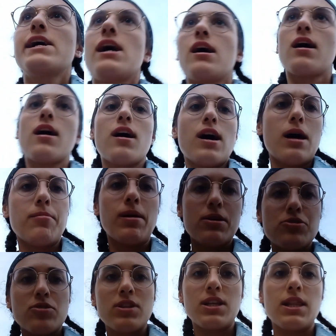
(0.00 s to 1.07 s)
I'm
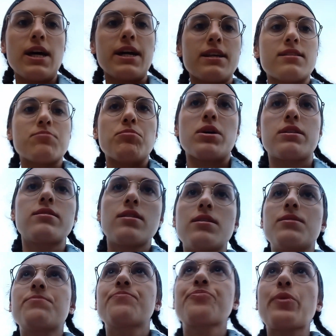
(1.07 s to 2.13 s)
actually late, but
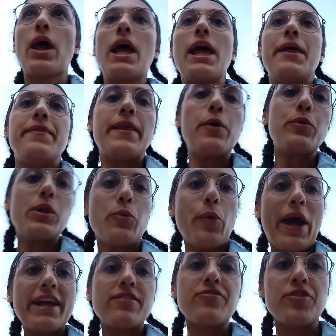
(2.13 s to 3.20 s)
they will
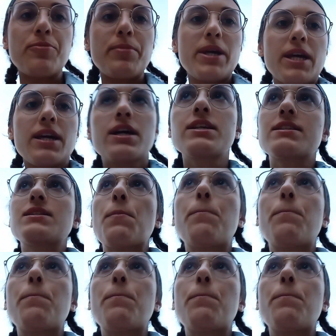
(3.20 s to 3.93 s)
wait for me because the